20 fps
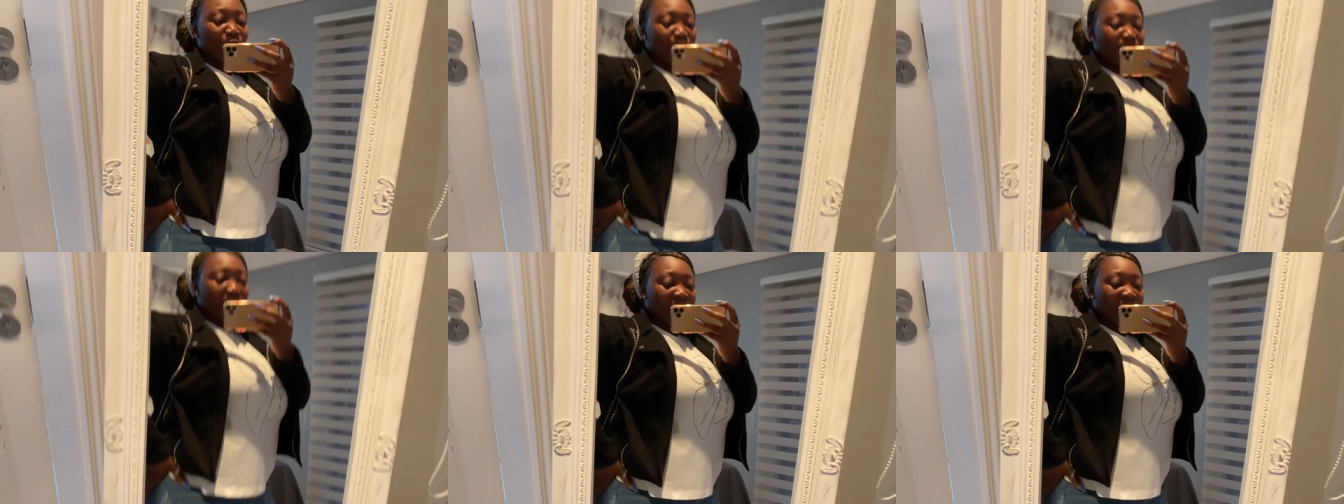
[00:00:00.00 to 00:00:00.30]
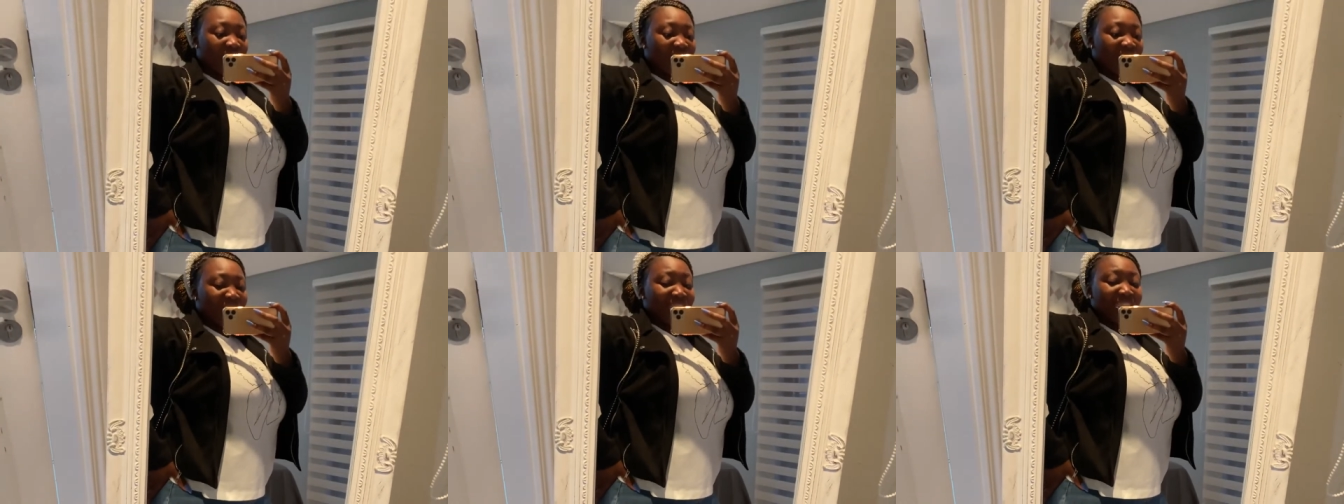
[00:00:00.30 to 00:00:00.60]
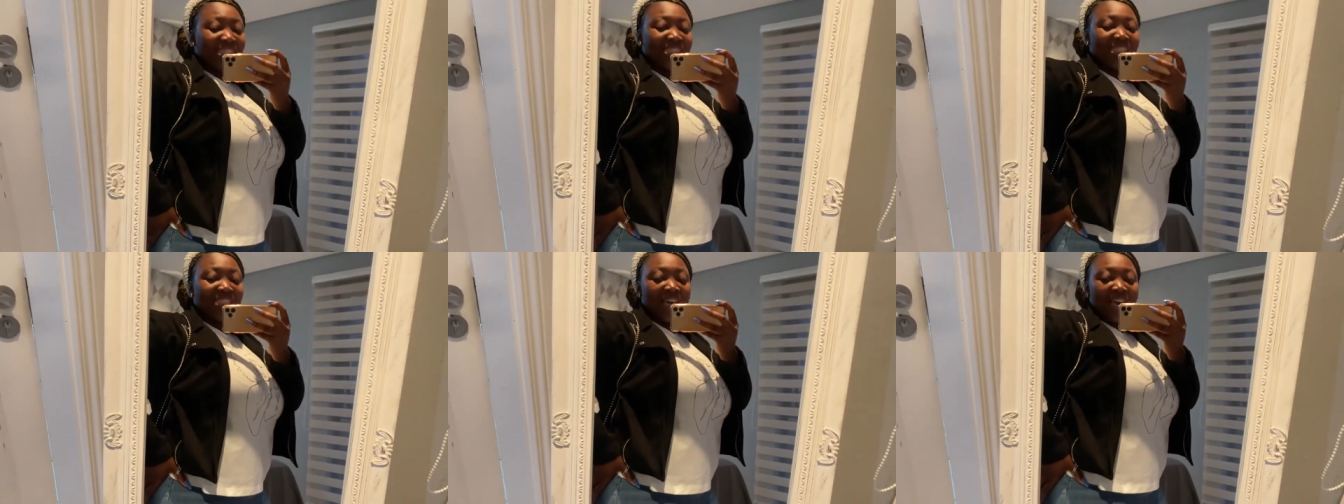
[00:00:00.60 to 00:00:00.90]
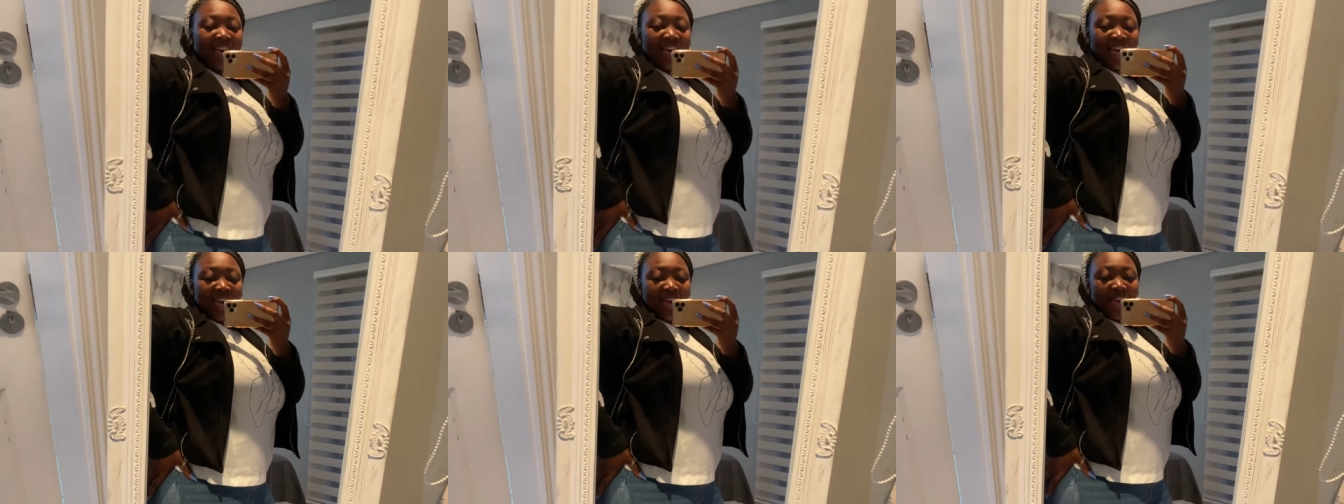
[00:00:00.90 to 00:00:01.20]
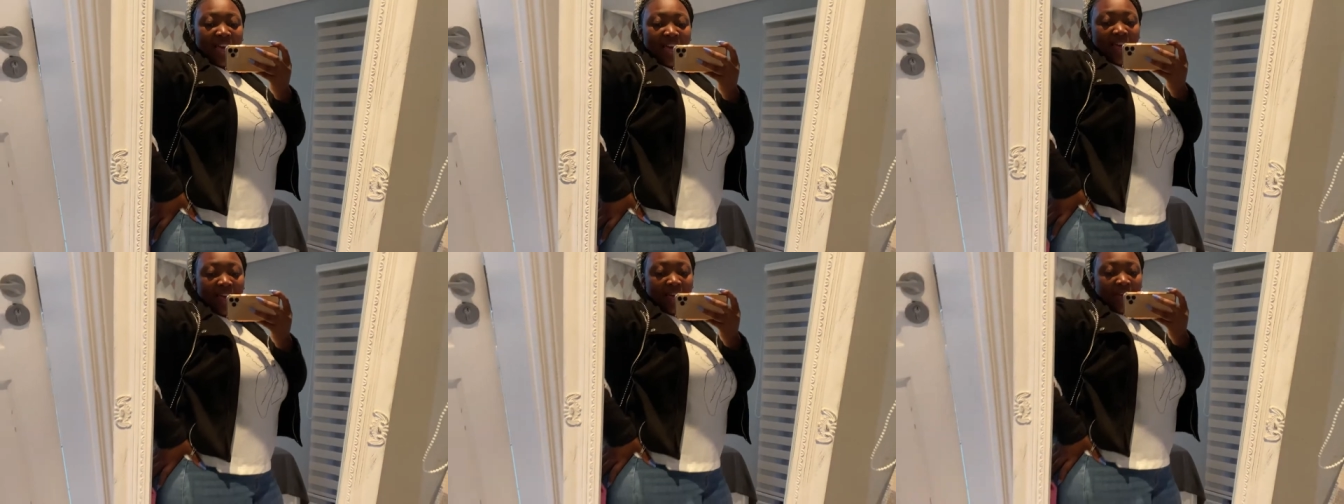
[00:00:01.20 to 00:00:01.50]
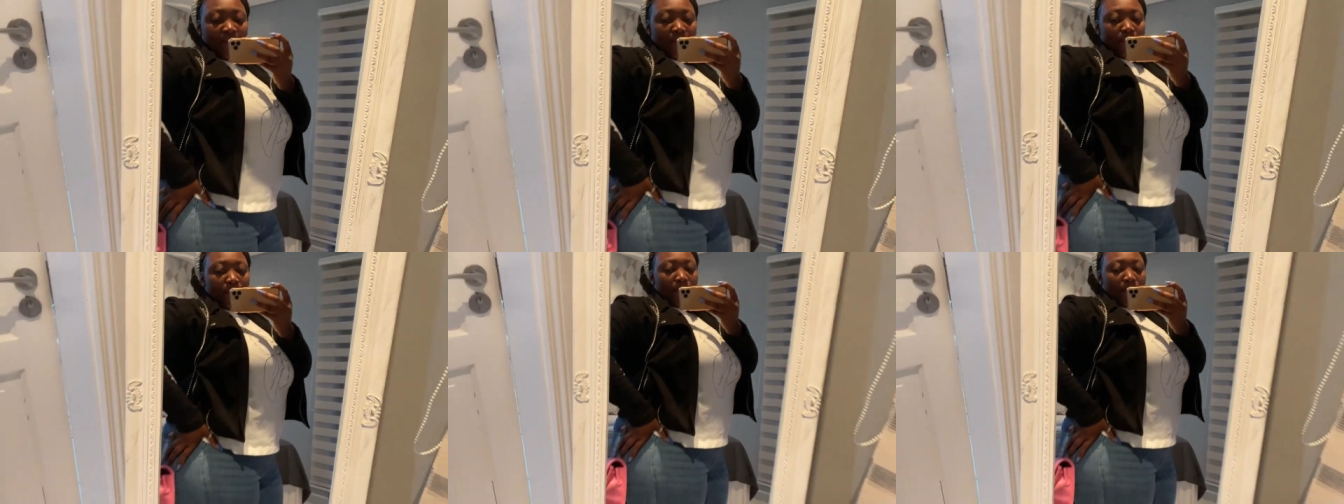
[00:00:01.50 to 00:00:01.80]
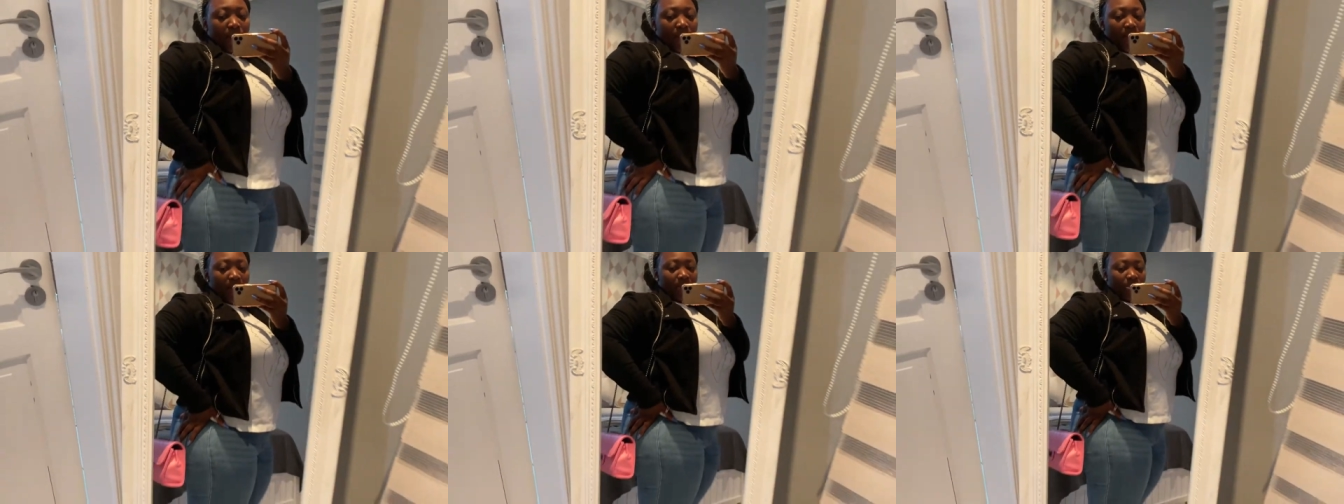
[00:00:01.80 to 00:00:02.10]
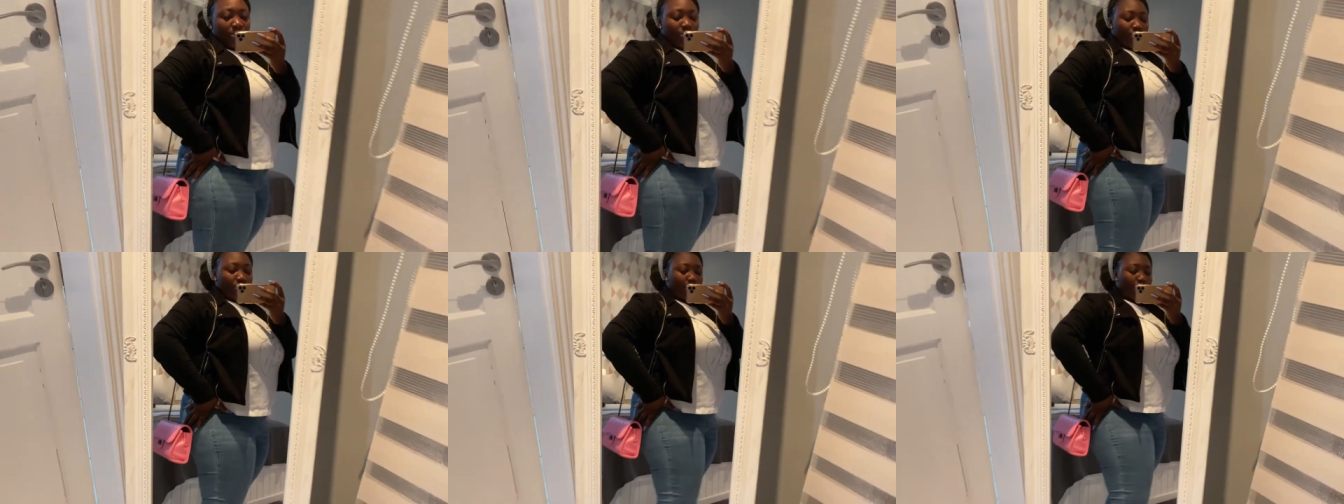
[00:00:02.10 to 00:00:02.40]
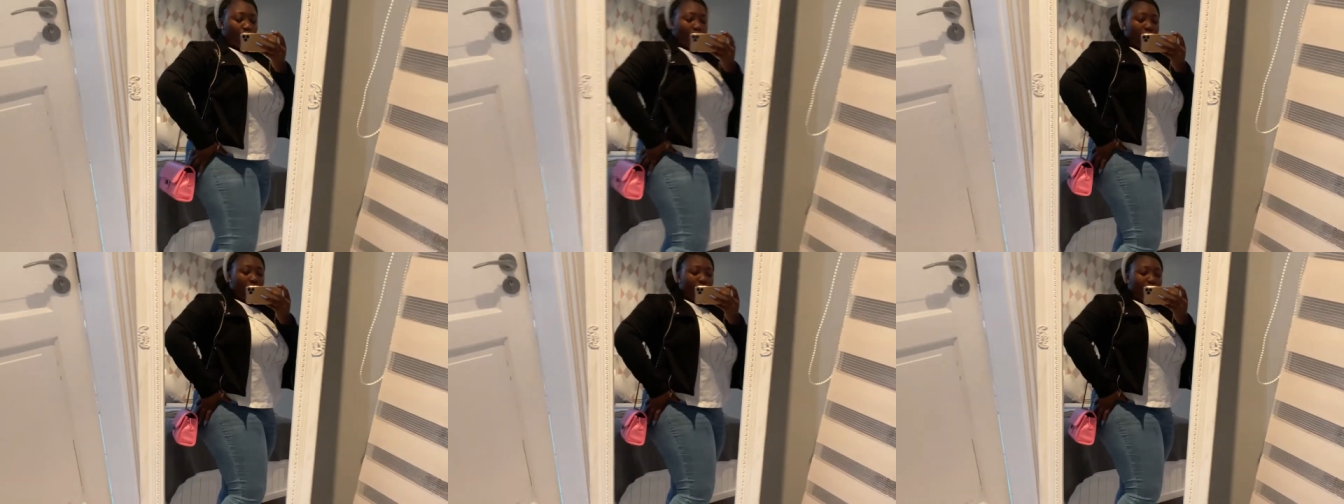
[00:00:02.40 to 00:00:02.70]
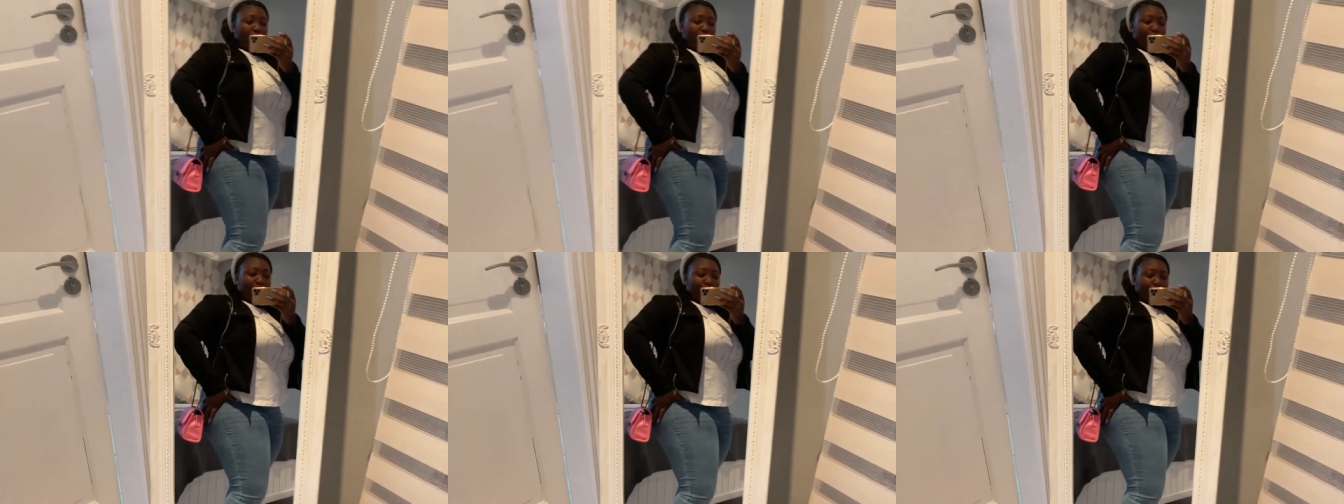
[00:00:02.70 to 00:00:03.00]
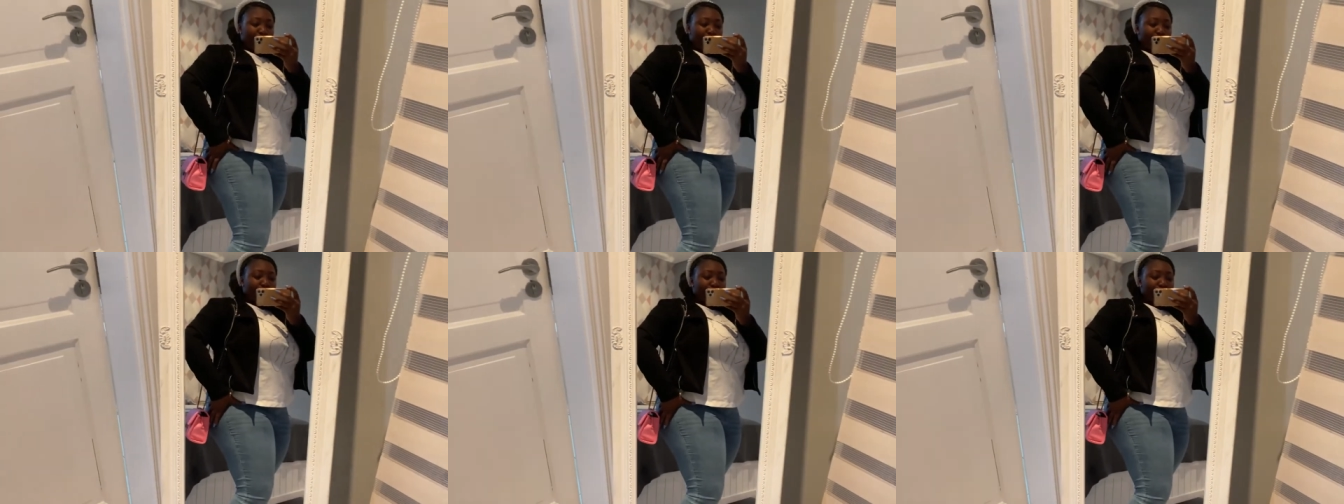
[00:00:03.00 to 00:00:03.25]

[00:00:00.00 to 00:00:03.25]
with jeans. But yeah, um